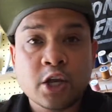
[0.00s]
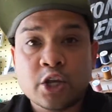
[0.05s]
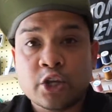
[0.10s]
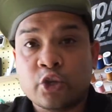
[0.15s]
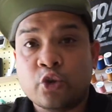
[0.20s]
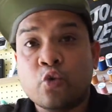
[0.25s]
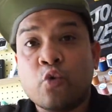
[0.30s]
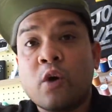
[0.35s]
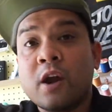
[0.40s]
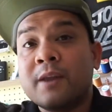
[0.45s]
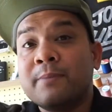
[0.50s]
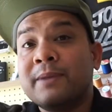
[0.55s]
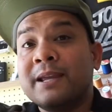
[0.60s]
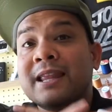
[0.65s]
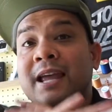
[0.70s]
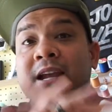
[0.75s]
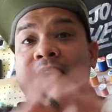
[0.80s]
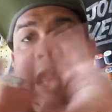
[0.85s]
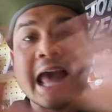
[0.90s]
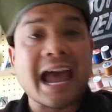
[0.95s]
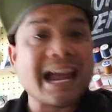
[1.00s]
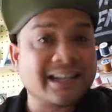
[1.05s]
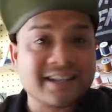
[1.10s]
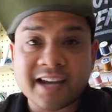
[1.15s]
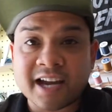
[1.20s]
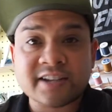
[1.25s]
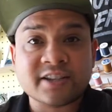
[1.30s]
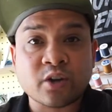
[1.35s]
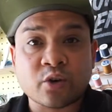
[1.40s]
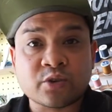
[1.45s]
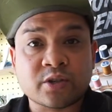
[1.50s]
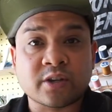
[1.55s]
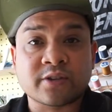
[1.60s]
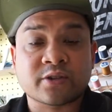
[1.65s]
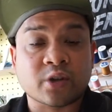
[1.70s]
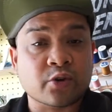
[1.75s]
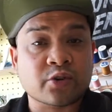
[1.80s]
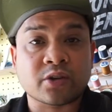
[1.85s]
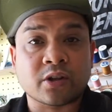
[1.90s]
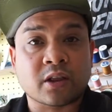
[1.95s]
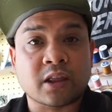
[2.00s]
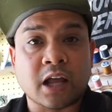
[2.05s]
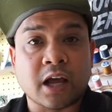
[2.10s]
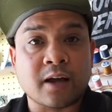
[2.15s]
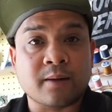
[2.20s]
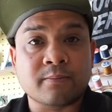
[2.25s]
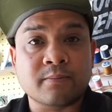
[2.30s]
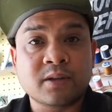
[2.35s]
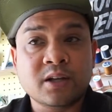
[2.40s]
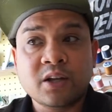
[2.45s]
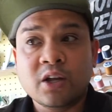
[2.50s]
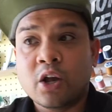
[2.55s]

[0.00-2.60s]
You want to be like antisocial social club.